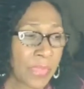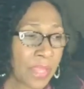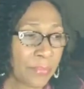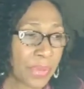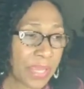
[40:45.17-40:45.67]

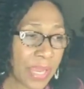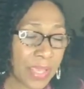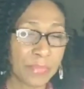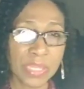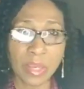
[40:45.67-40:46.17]
But
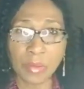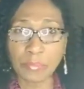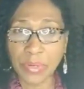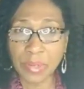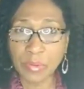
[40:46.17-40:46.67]
I might not
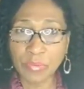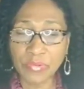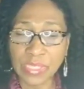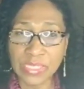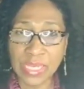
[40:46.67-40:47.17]
bring it
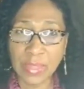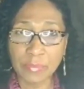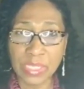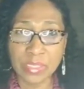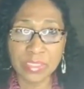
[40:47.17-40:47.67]
over like
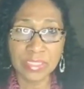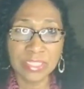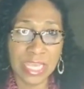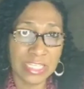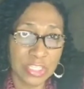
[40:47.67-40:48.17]
that, because
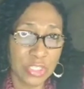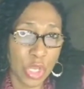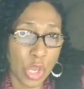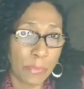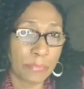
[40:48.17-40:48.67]
that's
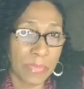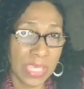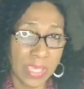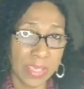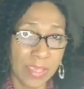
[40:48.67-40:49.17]
not
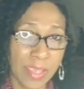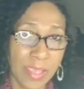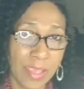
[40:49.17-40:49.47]
me.